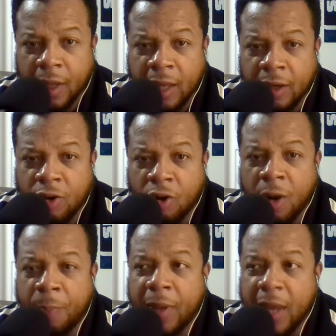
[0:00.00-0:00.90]
And
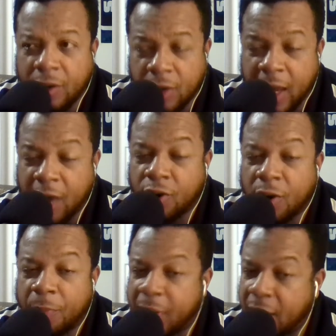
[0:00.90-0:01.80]
your
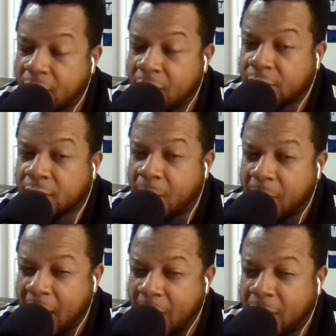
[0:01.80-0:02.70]
opinion is
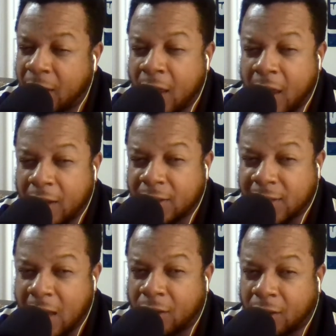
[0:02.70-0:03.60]
coming at me, and it's
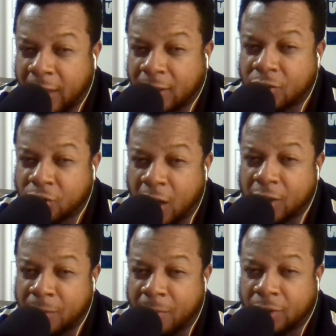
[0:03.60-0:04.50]
sounding like the
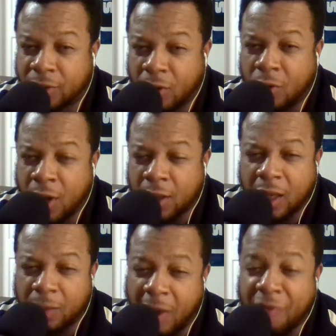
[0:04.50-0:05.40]
judge
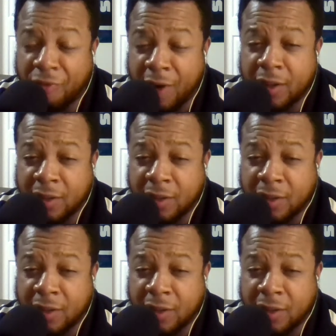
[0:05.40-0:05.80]
that my friend